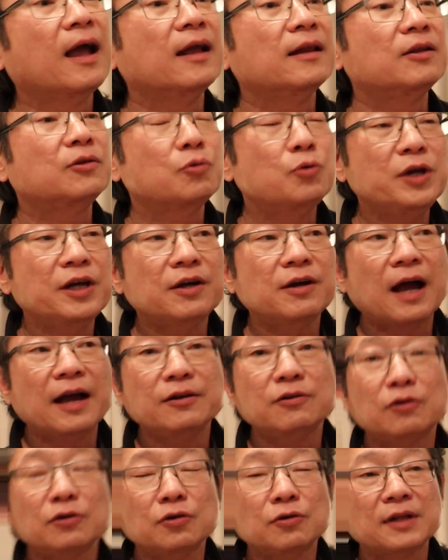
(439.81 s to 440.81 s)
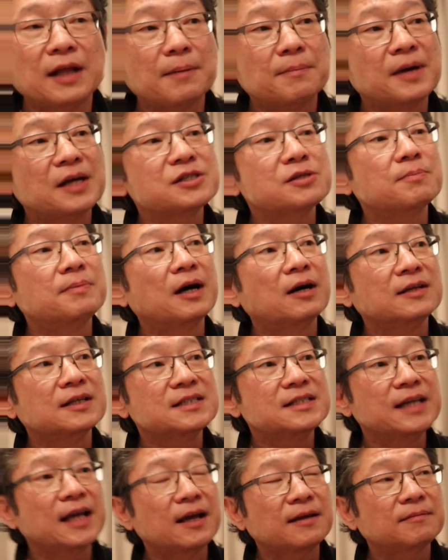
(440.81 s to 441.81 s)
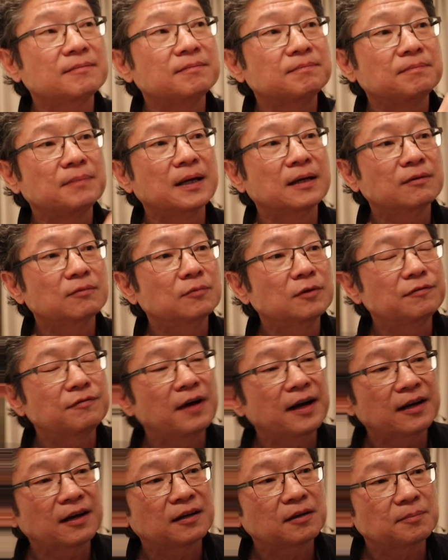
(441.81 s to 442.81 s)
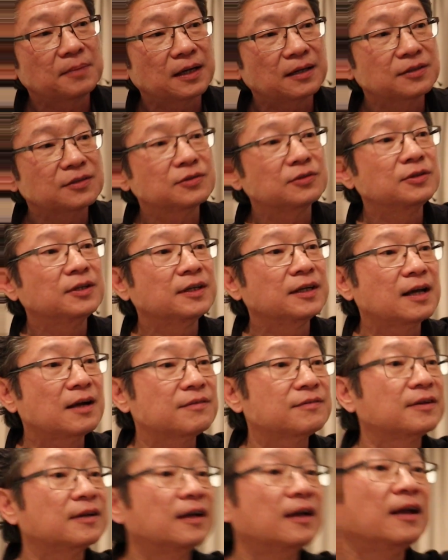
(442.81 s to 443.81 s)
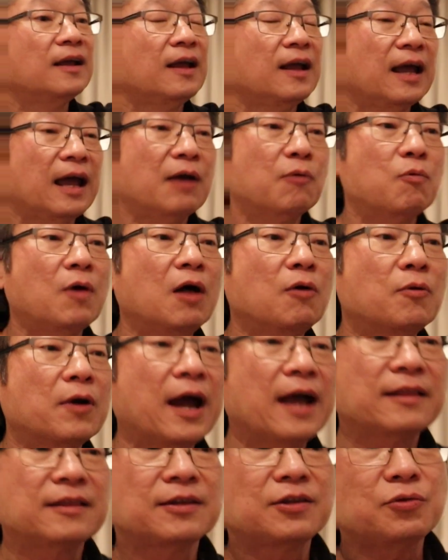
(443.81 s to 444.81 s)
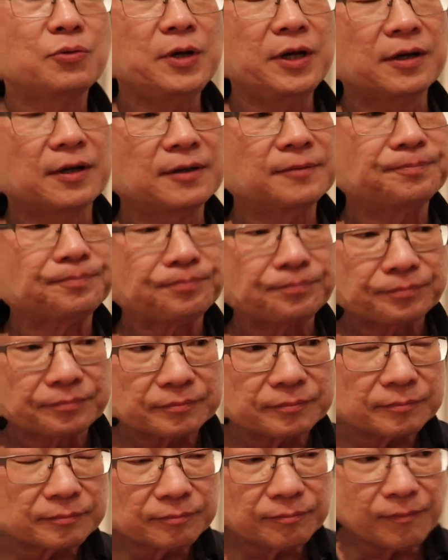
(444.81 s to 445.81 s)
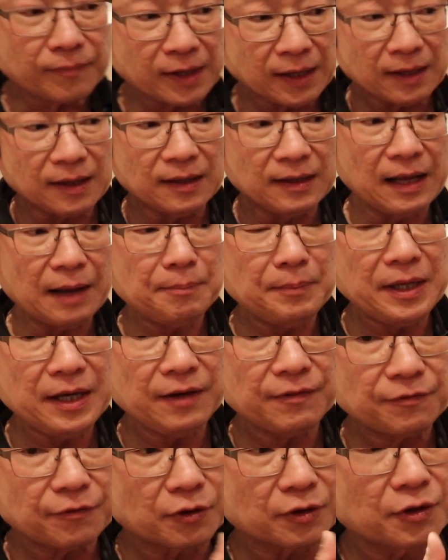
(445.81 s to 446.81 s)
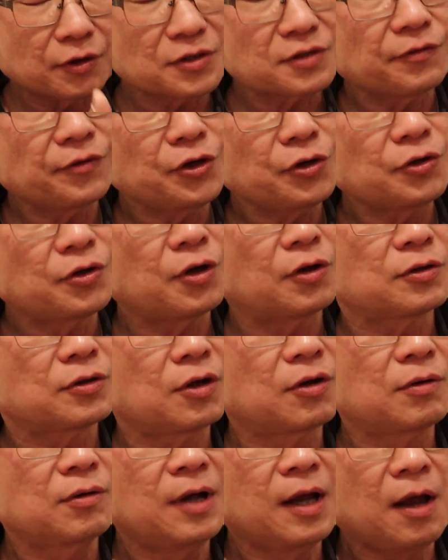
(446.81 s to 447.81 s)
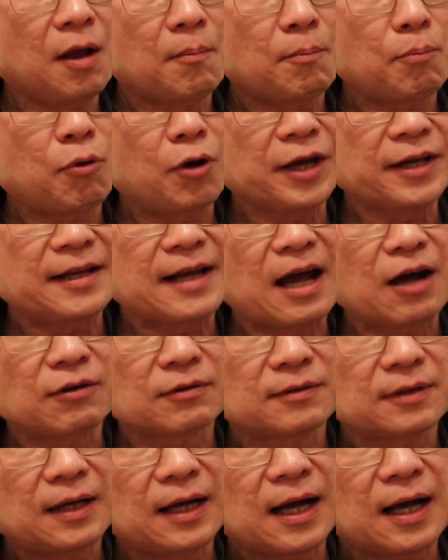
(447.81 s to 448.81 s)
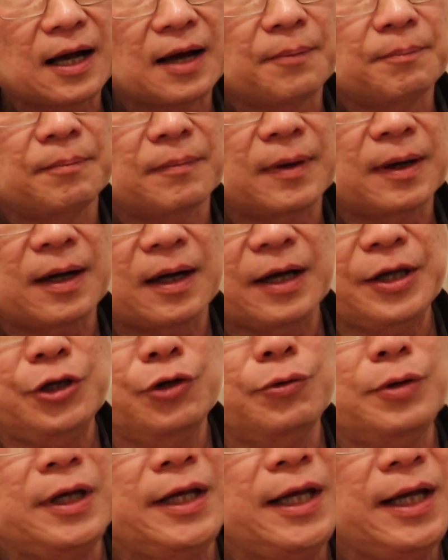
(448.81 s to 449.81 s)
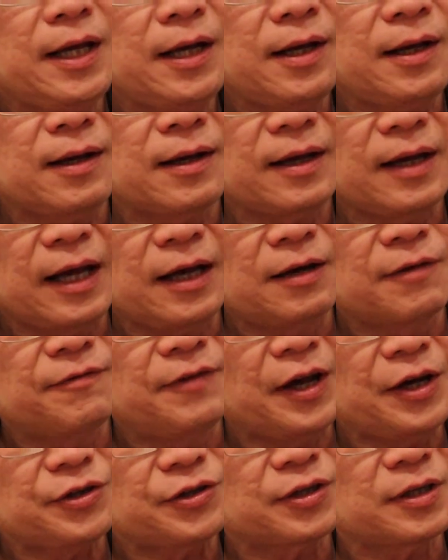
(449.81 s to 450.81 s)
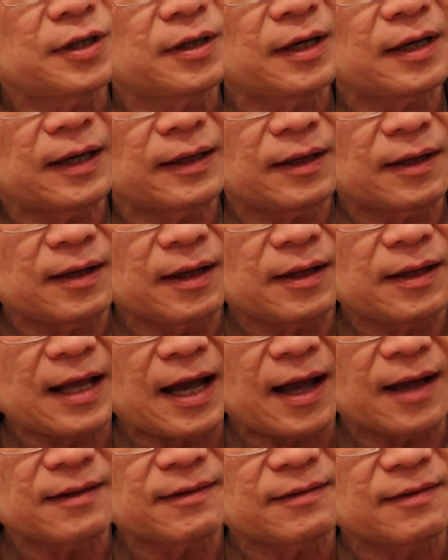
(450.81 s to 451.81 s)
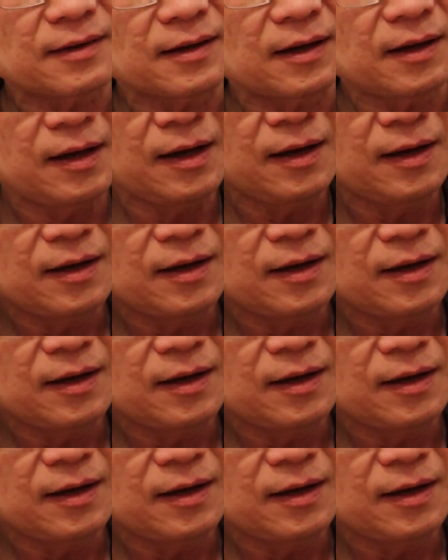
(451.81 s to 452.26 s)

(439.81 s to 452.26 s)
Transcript: the tweeter, I don't know that much about this yet, but we'll find out about it soon enough. And while we're at the tweeter, let me, for those of you who don't know, point out um, a unique innovation that uh,